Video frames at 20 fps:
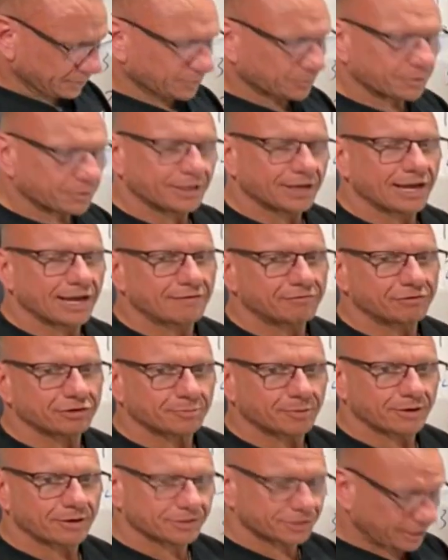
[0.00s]
with the average
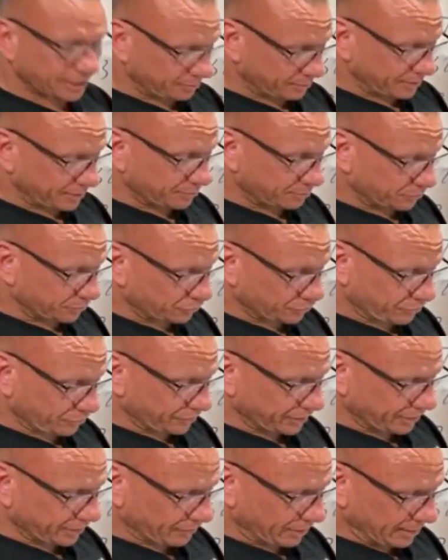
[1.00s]
protein shake being
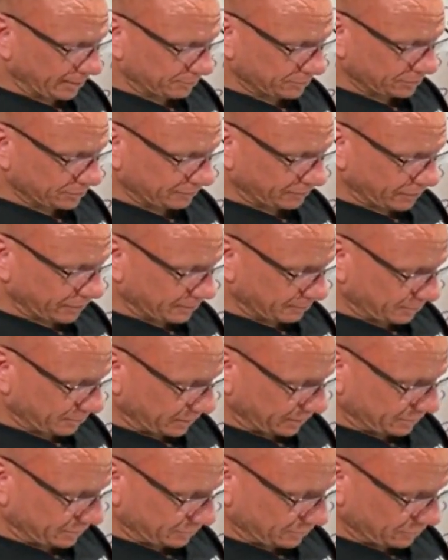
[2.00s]
30 grams divided
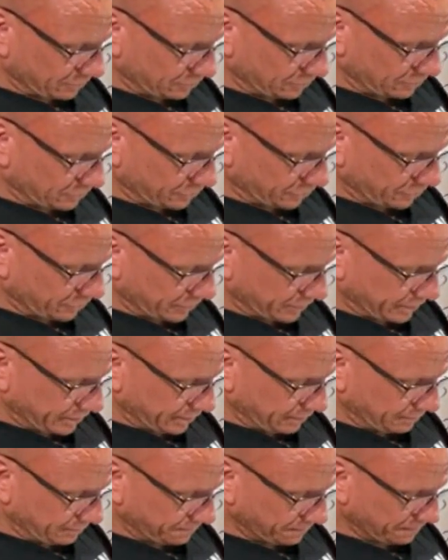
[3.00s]
by
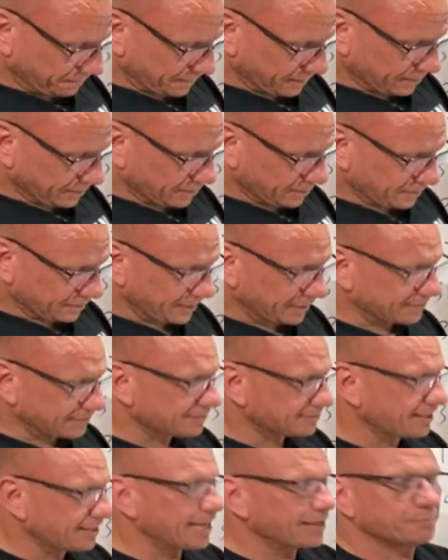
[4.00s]
30, that's
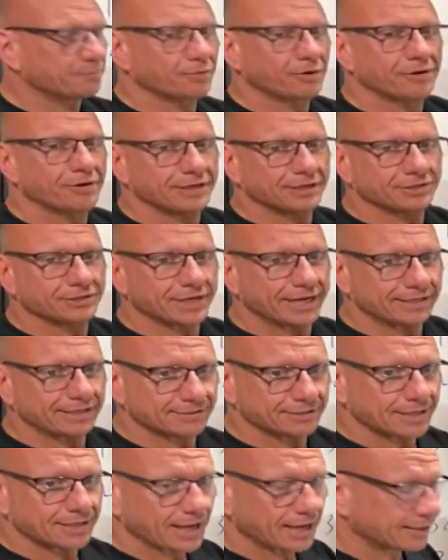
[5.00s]
10 protein shakes
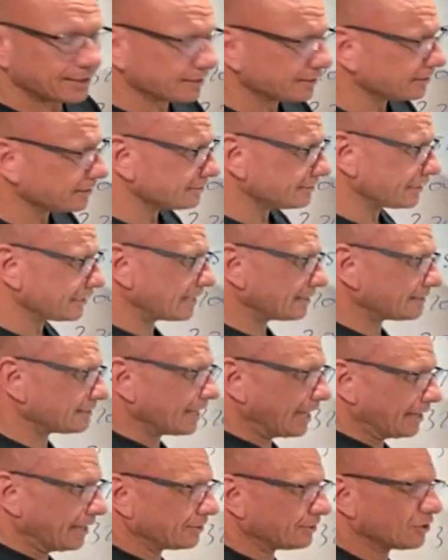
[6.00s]
a day to get
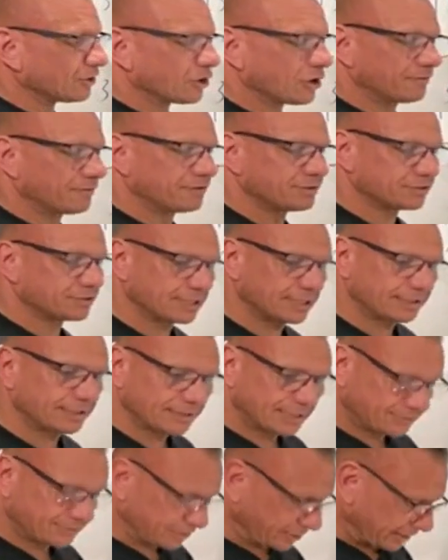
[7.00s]
that. Obviously,
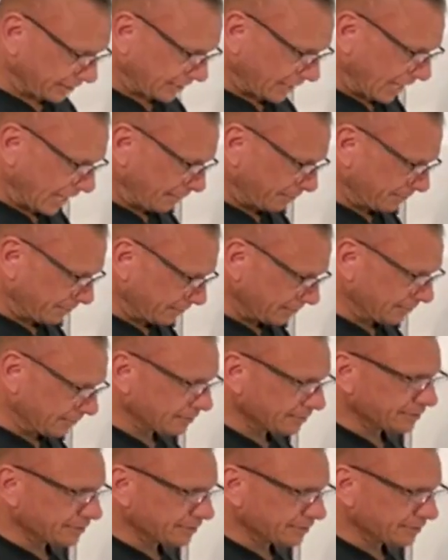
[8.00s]
that's not going to happen,